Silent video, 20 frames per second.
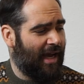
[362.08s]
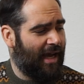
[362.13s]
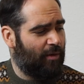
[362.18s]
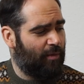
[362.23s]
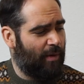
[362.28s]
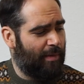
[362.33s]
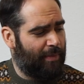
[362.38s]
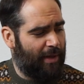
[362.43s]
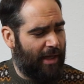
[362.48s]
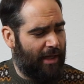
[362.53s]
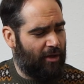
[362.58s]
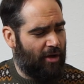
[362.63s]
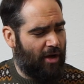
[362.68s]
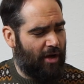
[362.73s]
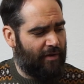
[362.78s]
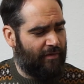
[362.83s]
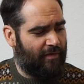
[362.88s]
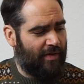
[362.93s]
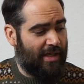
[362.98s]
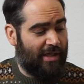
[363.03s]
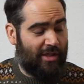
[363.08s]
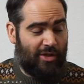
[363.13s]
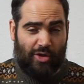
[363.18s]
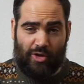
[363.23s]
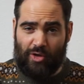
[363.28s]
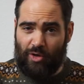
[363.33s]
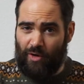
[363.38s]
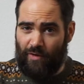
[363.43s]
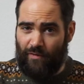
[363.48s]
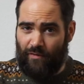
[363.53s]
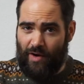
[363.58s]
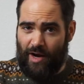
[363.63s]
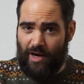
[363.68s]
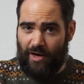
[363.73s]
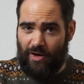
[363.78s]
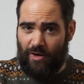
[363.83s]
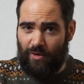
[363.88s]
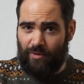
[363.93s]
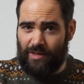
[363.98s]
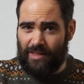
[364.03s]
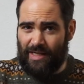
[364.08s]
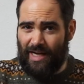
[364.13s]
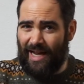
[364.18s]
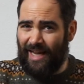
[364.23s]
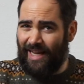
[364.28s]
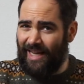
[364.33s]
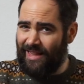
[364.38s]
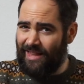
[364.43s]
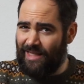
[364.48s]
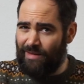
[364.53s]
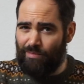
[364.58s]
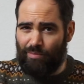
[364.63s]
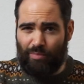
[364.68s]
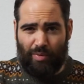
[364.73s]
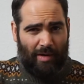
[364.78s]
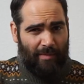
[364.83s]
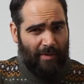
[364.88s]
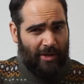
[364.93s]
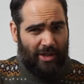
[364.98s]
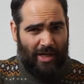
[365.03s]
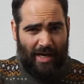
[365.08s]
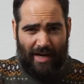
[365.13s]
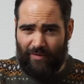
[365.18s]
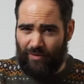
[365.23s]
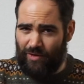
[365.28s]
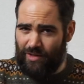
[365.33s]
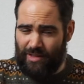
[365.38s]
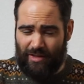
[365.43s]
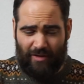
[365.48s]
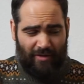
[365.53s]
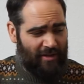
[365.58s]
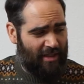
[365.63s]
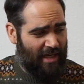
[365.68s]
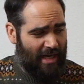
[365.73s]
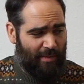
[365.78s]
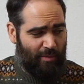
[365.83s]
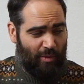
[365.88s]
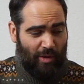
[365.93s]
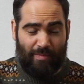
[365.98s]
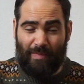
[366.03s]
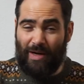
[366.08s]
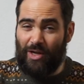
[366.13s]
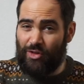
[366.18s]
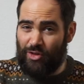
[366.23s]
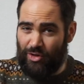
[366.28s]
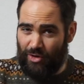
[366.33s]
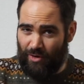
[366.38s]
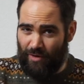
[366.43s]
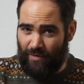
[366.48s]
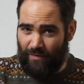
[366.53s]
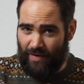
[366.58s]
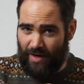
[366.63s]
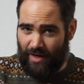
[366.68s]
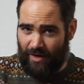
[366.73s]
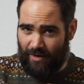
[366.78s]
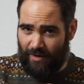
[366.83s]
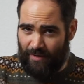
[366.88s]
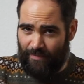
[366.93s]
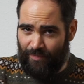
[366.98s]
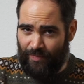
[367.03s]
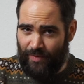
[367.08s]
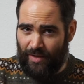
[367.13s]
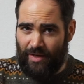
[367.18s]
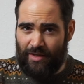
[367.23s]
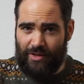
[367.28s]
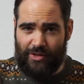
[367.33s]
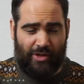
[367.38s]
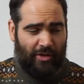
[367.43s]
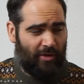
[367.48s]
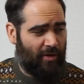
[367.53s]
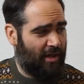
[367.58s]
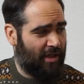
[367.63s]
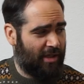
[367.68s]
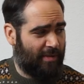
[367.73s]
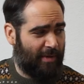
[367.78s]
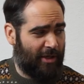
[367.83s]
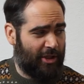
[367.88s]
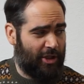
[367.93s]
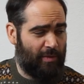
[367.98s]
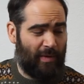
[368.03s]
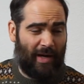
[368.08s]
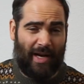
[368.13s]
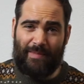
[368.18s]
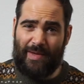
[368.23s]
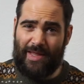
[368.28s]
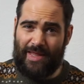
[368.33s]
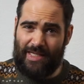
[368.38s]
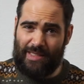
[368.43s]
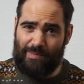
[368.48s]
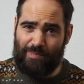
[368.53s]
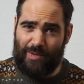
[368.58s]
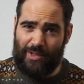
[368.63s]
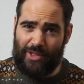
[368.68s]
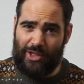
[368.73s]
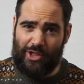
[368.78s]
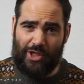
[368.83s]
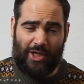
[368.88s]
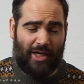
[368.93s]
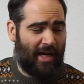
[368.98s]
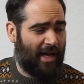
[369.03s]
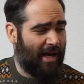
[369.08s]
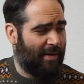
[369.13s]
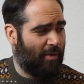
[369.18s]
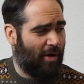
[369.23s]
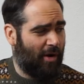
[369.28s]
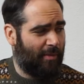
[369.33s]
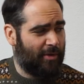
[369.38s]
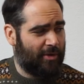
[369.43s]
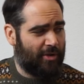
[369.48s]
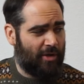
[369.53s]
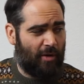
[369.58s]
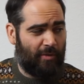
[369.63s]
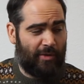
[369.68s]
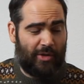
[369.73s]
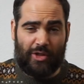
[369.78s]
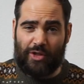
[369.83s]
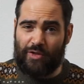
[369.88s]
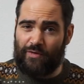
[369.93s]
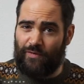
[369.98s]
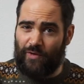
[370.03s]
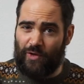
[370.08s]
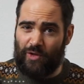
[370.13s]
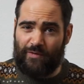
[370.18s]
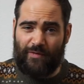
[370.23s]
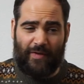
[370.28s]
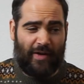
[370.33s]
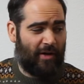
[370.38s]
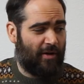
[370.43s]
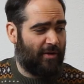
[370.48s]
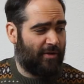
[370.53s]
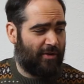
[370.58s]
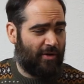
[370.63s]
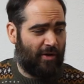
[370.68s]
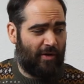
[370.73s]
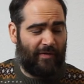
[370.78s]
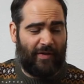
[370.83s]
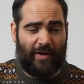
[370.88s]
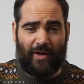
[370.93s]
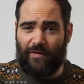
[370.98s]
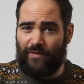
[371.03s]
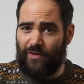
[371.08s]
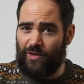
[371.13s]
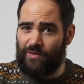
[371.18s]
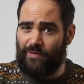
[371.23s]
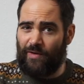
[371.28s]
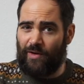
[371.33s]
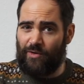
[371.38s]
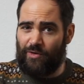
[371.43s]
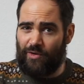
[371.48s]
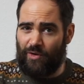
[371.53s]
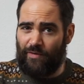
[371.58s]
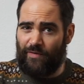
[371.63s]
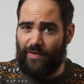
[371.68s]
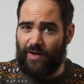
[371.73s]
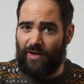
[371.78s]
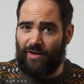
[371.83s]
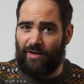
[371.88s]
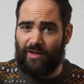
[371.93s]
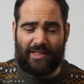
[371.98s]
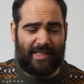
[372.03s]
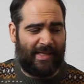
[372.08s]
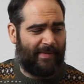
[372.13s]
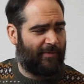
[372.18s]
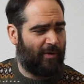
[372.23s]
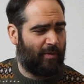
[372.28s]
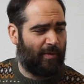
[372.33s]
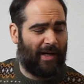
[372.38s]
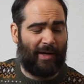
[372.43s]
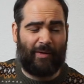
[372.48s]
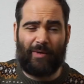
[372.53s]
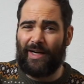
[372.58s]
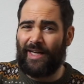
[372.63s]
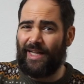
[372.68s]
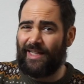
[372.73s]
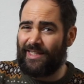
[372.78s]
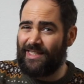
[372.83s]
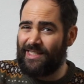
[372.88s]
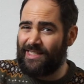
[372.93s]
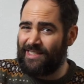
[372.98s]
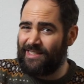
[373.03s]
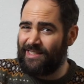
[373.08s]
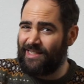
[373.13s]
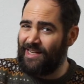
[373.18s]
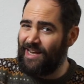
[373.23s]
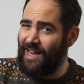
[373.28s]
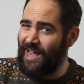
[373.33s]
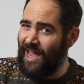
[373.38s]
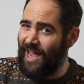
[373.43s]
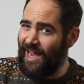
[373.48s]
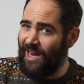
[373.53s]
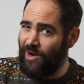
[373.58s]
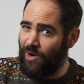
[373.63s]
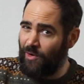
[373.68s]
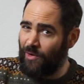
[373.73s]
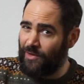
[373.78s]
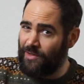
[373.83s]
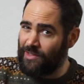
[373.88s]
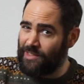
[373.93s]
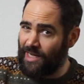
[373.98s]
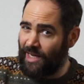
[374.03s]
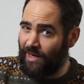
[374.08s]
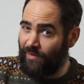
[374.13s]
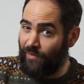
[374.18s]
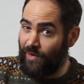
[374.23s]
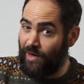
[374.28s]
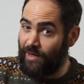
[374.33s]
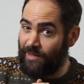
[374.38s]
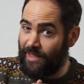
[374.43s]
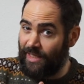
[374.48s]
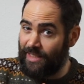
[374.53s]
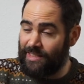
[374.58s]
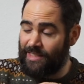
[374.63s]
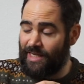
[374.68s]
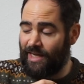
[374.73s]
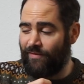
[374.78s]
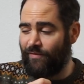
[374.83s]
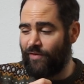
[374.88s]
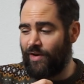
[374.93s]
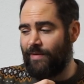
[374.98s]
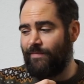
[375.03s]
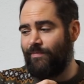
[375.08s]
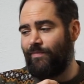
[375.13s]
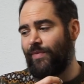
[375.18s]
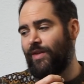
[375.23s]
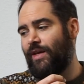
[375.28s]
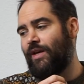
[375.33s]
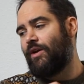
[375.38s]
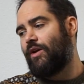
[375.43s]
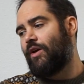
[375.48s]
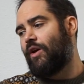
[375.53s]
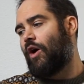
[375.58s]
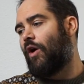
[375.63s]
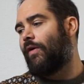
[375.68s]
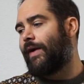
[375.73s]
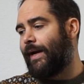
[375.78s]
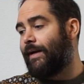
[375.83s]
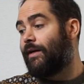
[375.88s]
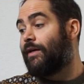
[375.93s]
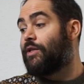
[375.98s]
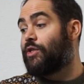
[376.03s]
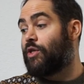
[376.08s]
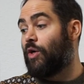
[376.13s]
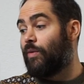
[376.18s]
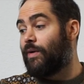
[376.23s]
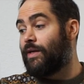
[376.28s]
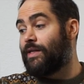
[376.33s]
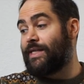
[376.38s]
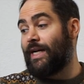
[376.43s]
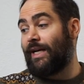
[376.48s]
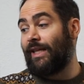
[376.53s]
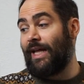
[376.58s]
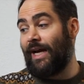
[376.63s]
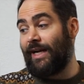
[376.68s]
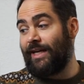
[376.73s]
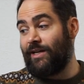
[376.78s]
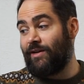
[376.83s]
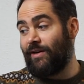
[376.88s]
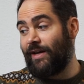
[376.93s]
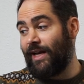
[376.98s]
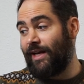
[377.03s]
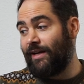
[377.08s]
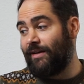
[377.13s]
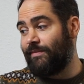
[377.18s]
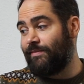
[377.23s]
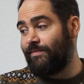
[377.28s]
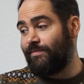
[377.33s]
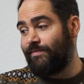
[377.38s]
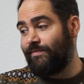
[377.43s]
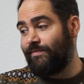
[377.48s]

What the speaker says: And we play a lot of these 3rd fret notes. I get them pretty much every single time with my 3rd finger. So especially when I'm in this position, I'm almost always just first finger, 3rd finger, first finger, 3rd finger, except for when I want to get this A note on the 2nd fret. That's 2nd fret. Okay, so second line here again.